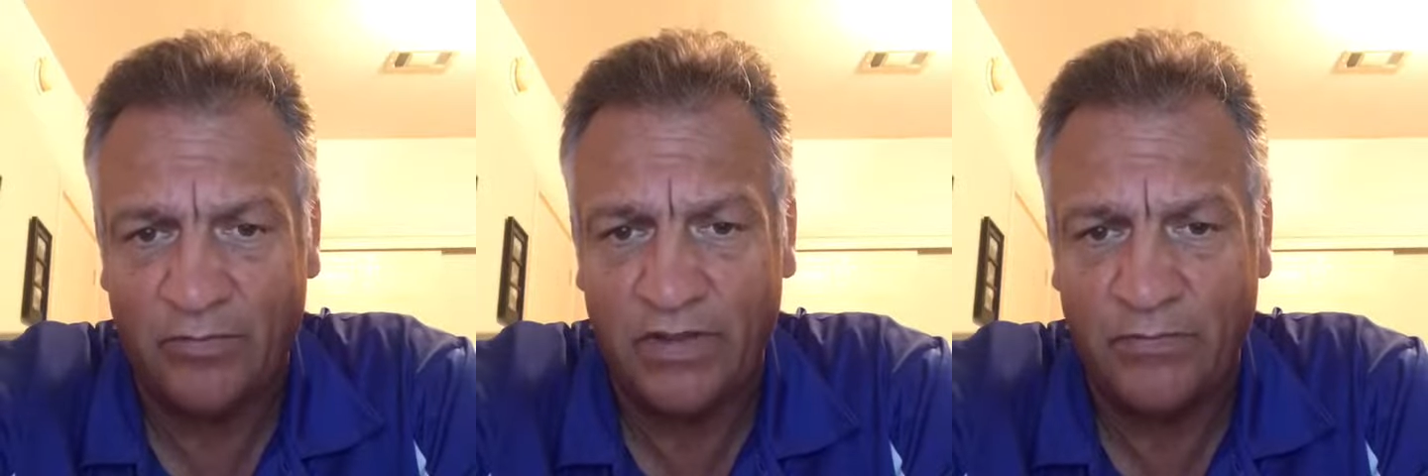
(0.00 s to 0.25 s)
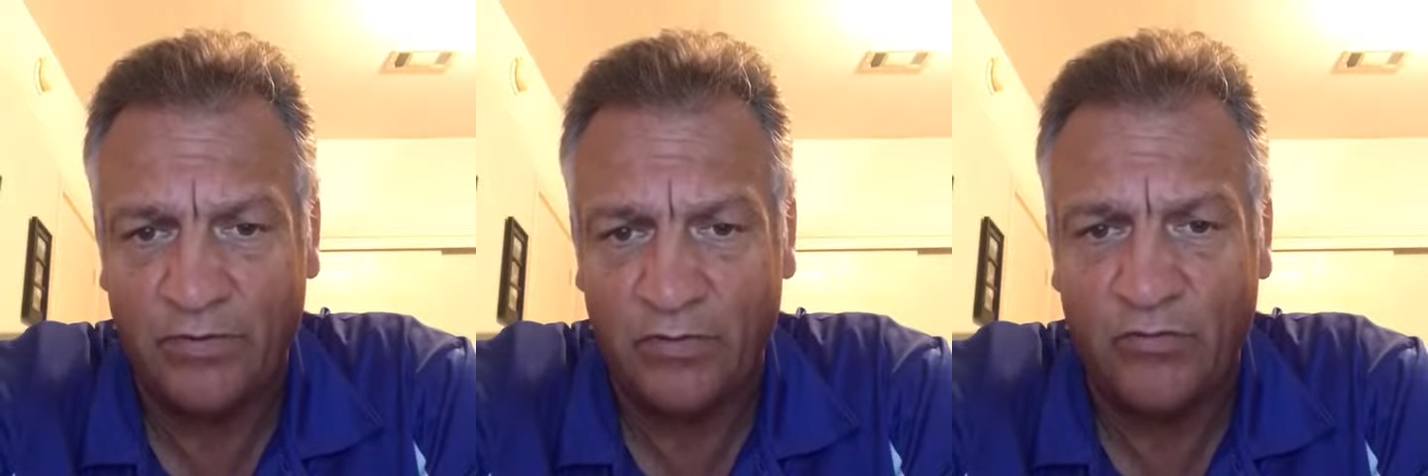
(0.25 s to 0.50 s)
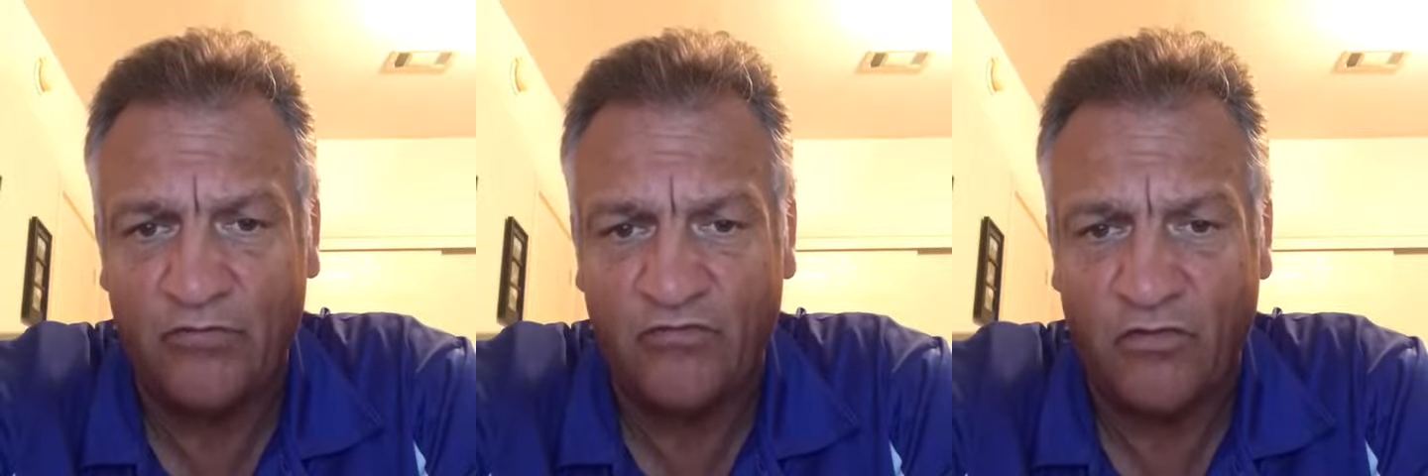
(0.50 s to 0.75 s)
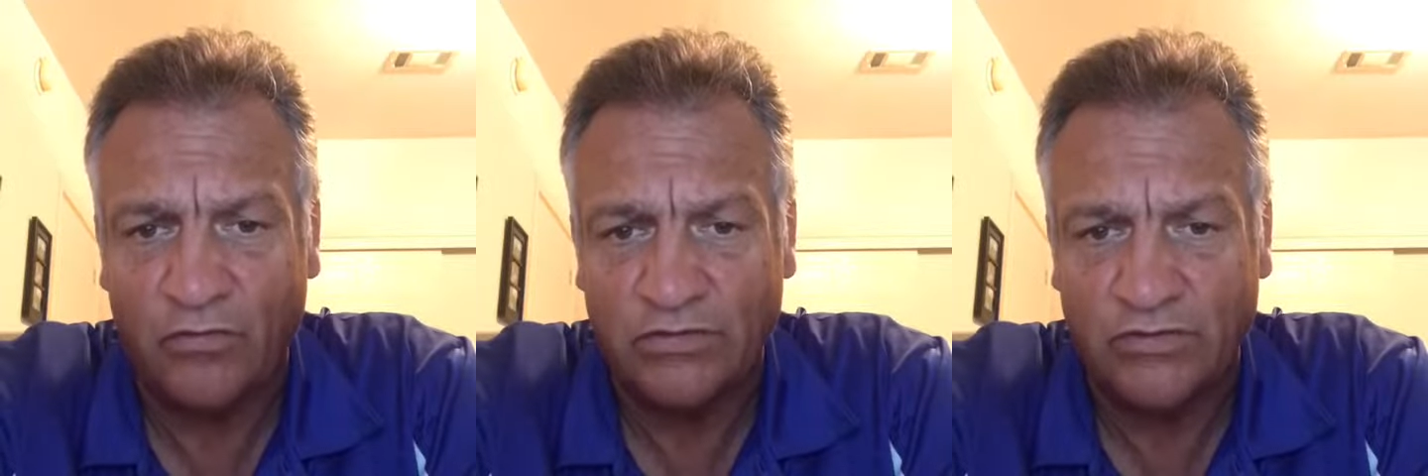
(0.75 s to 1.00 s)
people to move
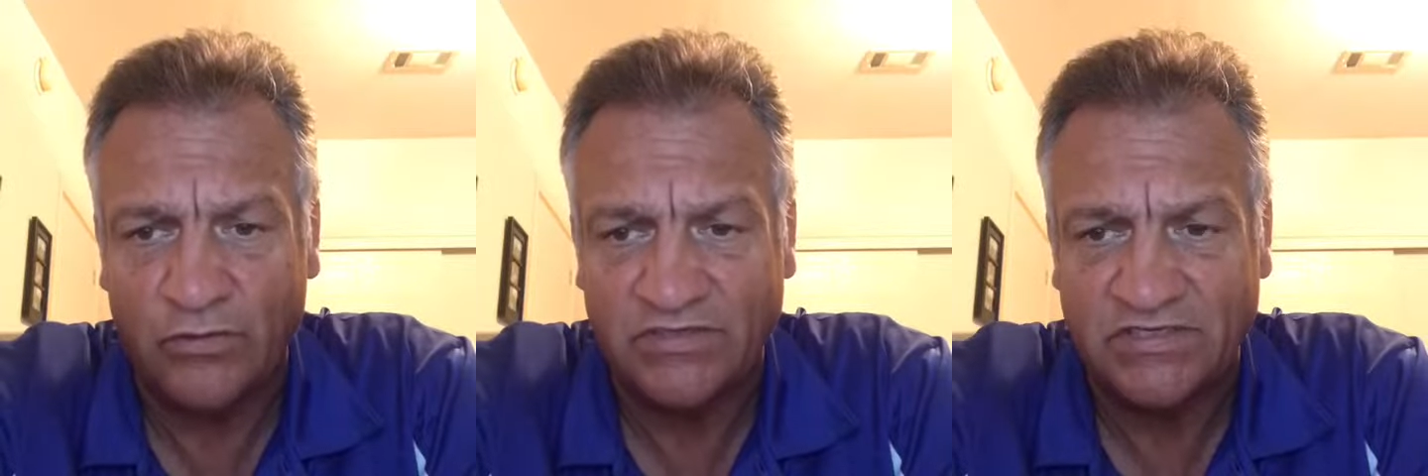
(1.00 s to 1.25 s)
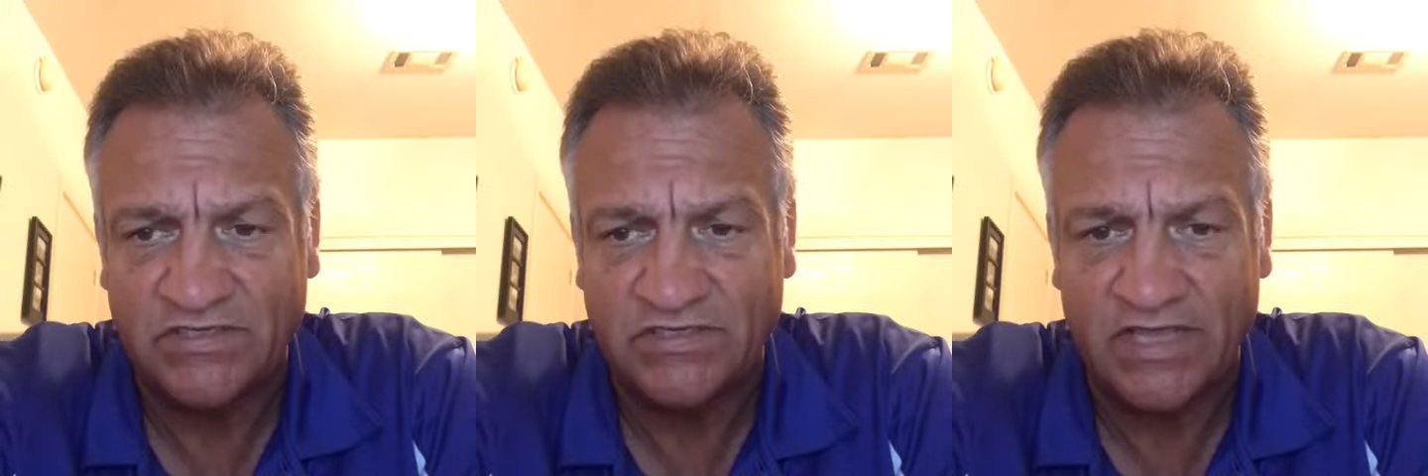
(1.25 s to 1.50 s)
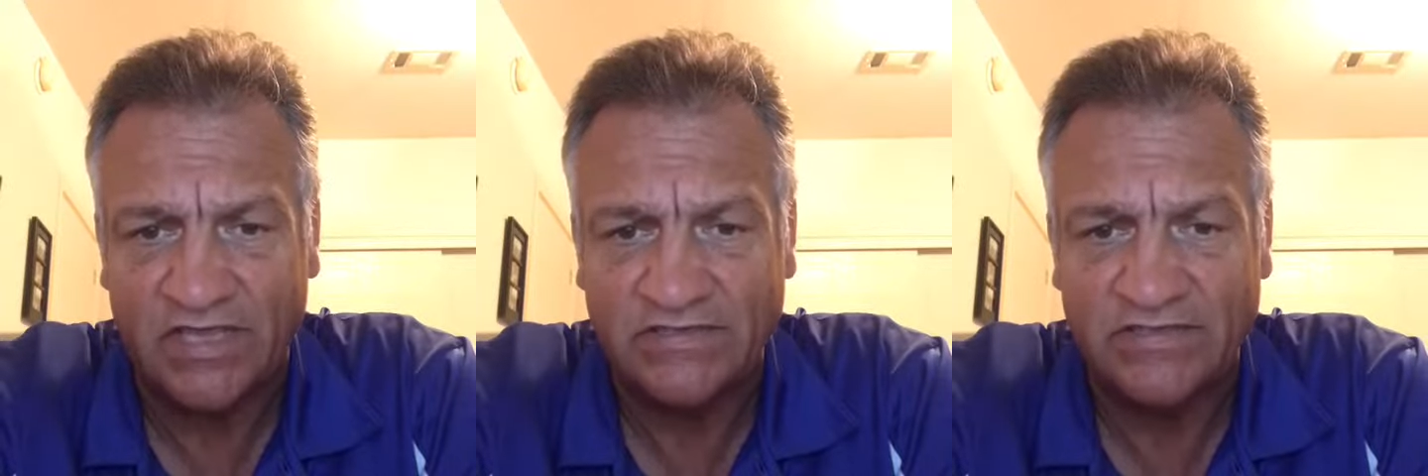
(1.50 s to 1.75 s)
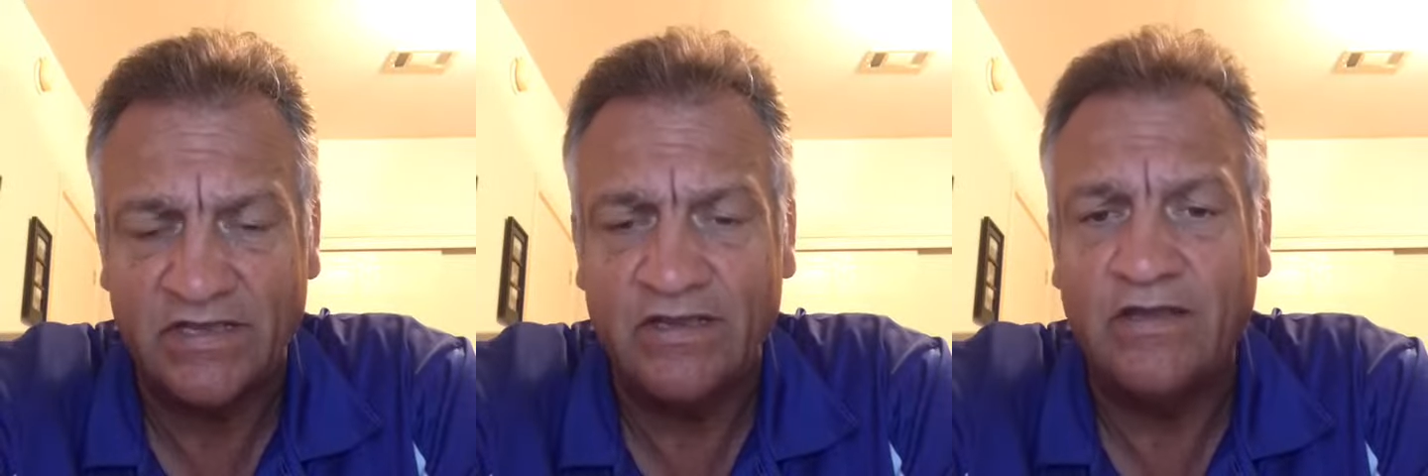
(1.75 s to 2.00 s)
forward toward success.